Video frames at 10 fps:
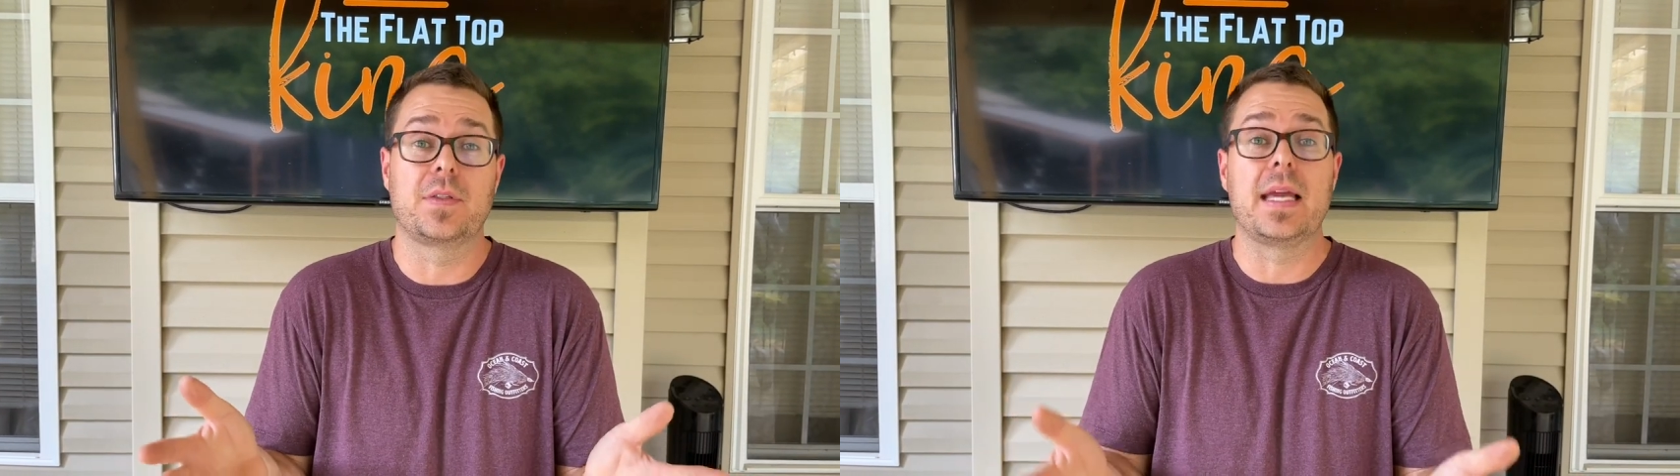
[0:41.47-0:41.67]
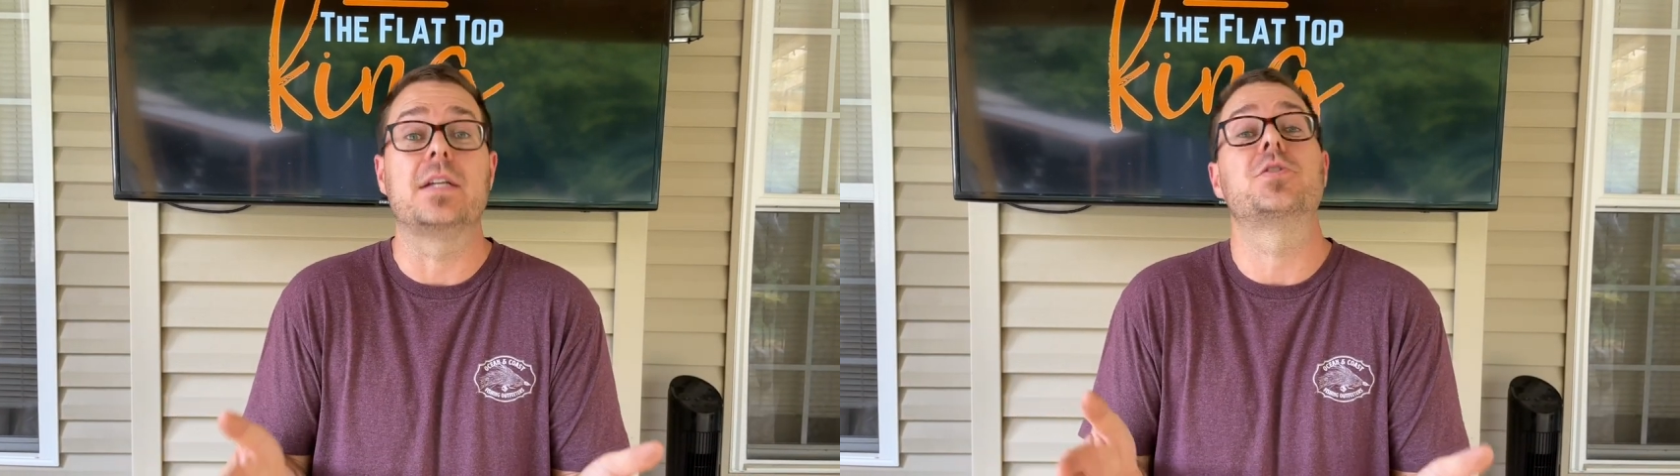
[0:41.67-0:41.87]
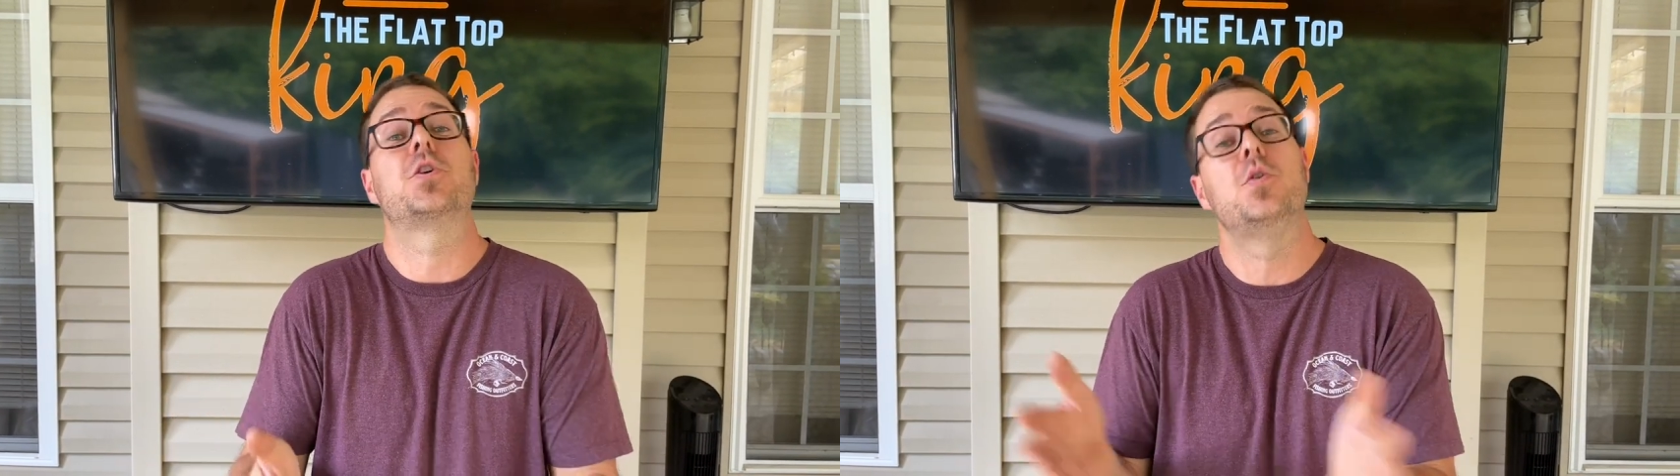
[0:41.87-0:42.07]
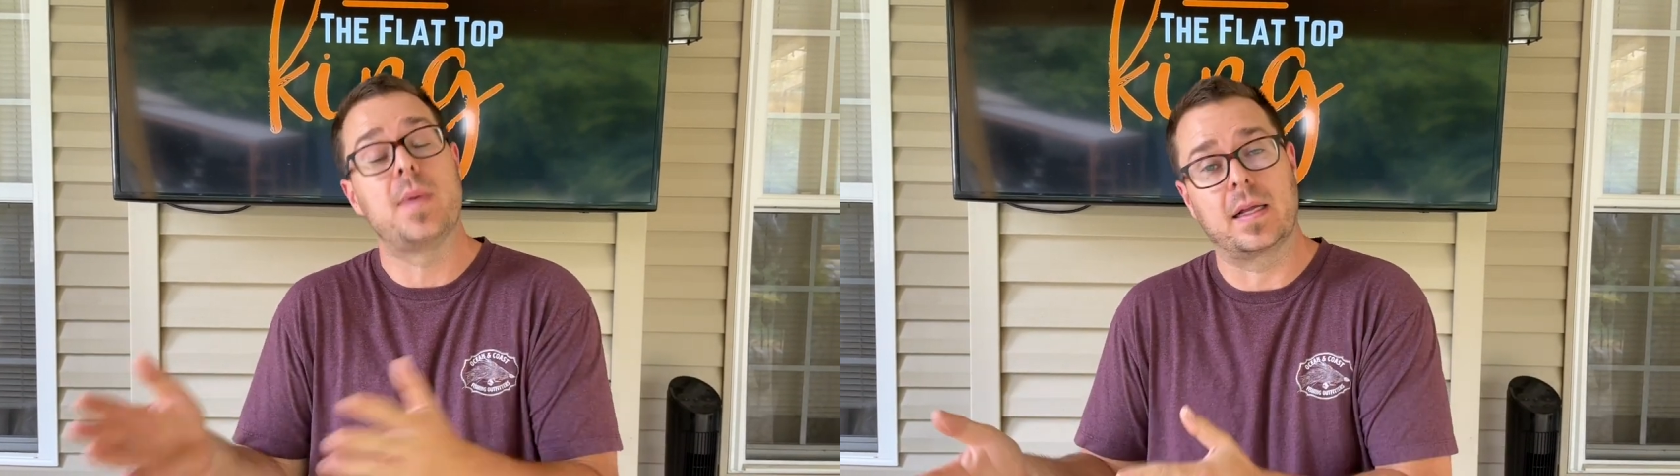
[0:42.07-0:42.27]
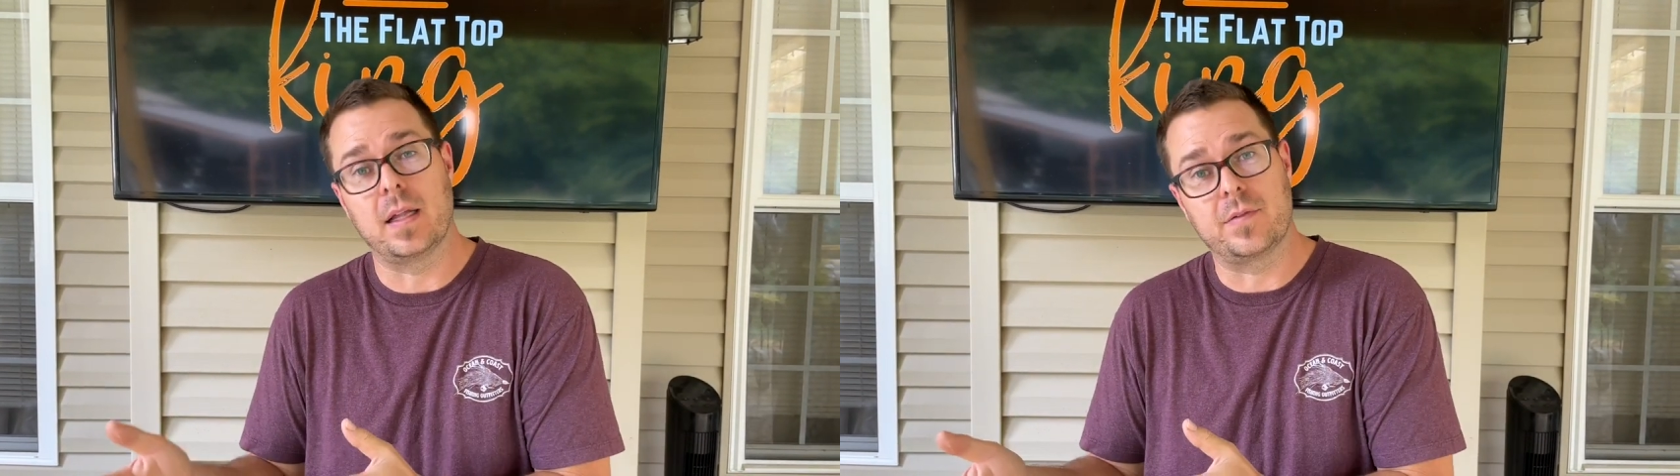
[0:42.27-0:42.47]
things to
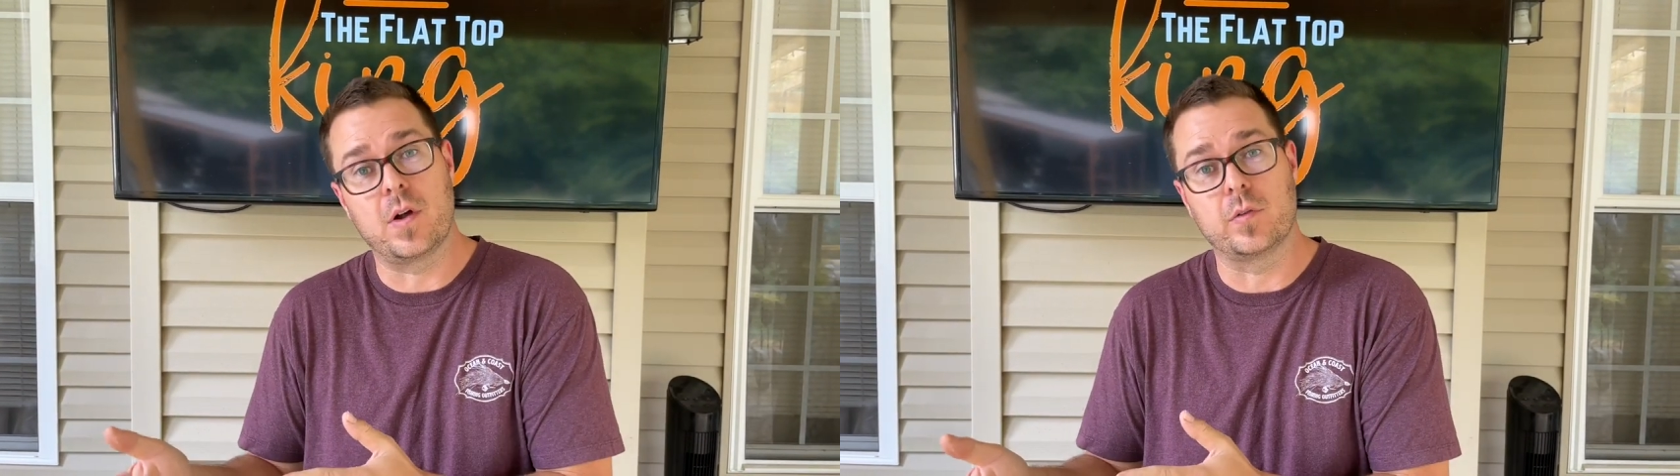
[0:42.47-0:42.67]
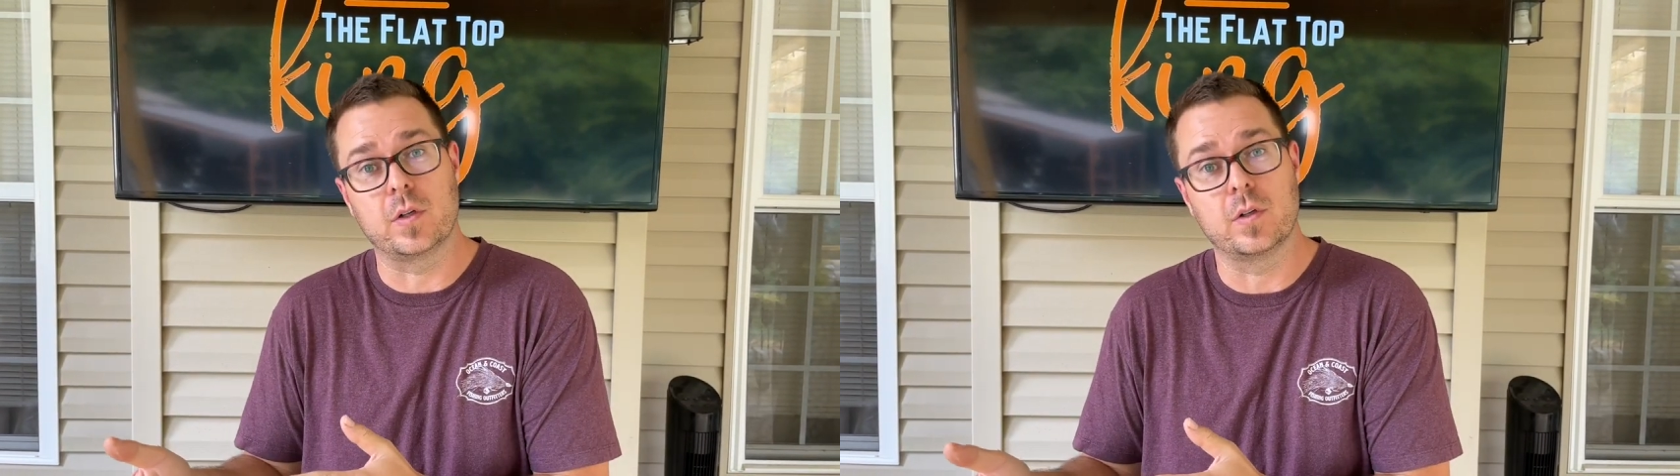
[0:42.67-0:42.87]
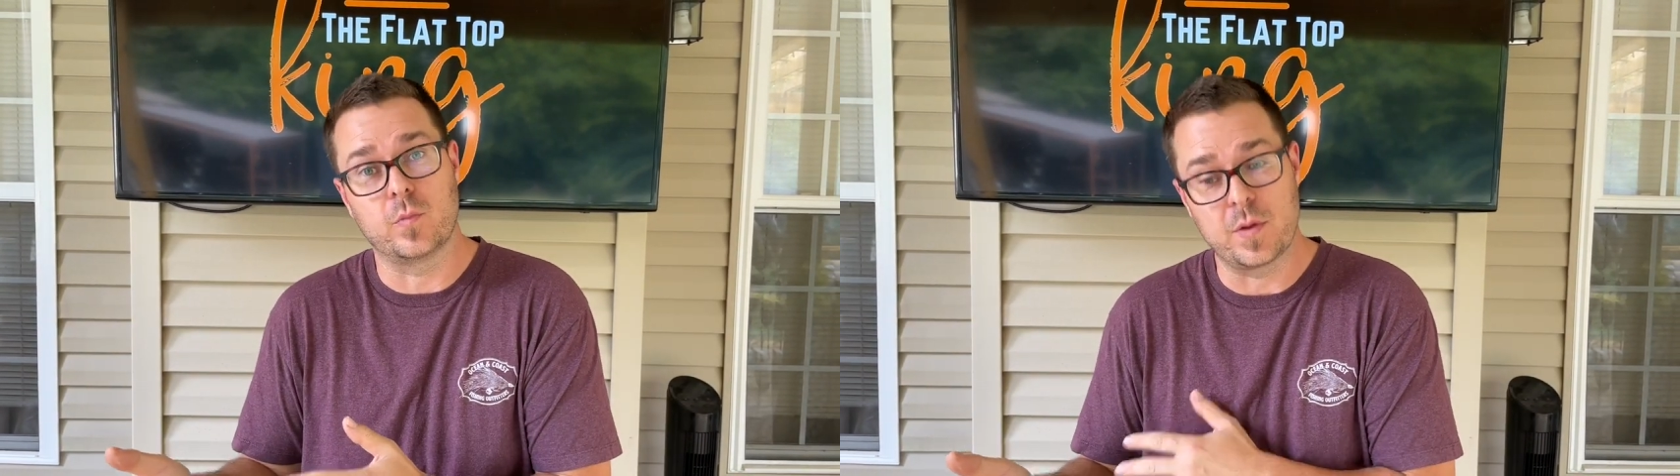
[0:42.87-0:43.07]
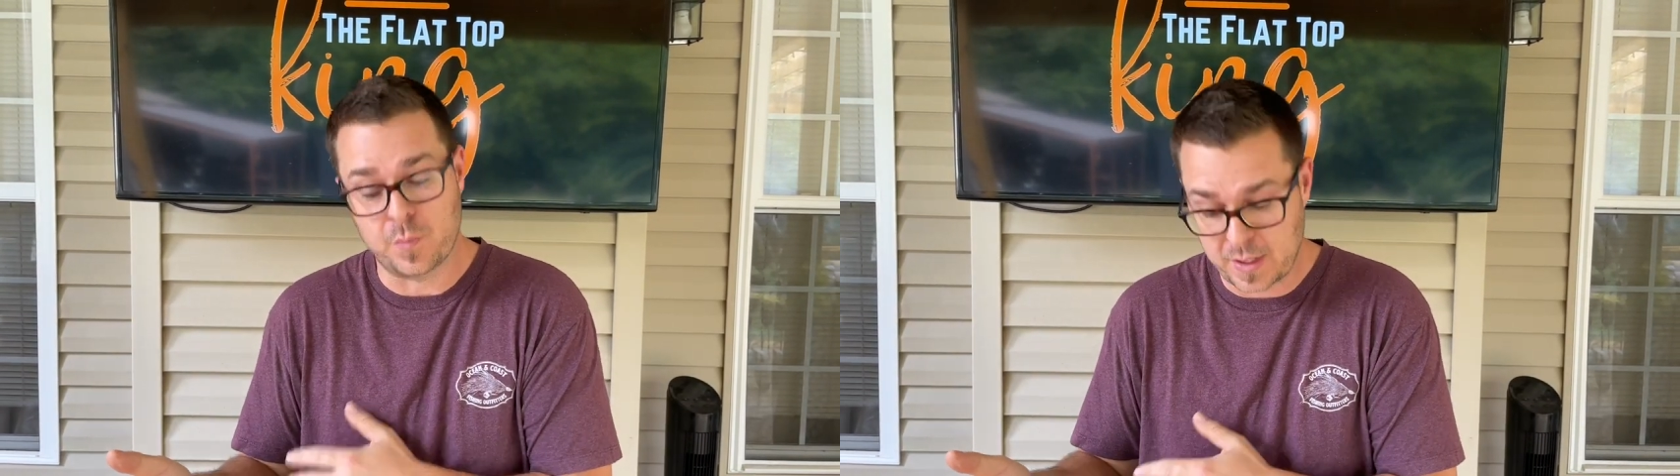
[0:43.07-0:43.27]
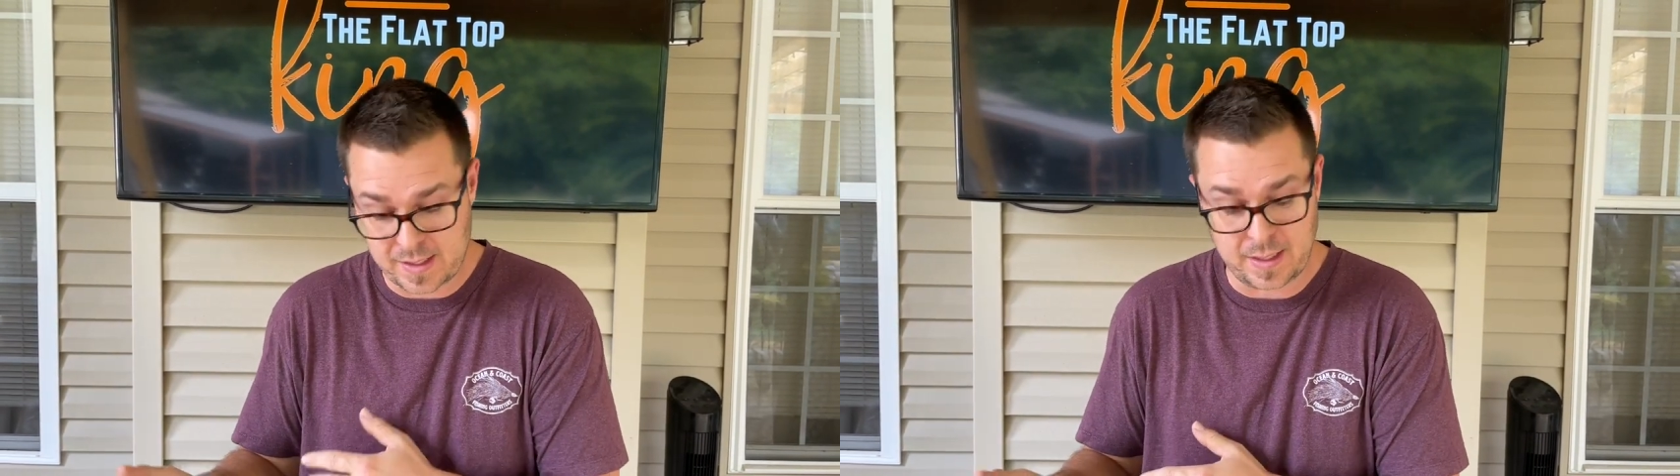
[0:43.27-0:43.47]
make leftover with
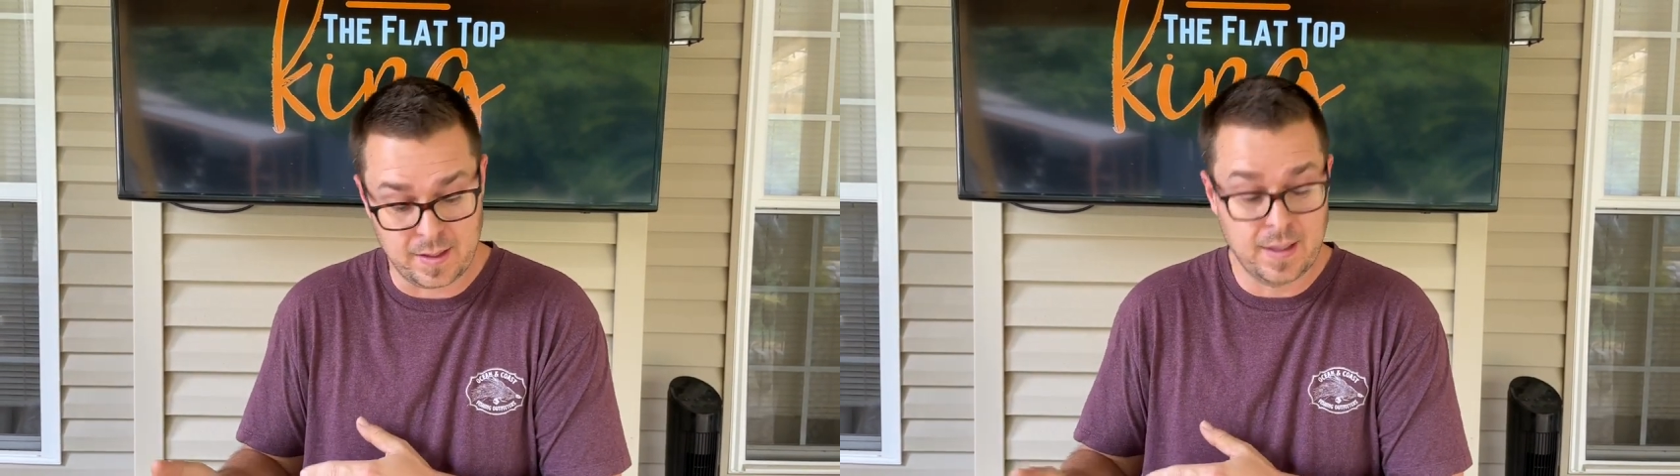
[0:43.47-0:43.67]
brisket.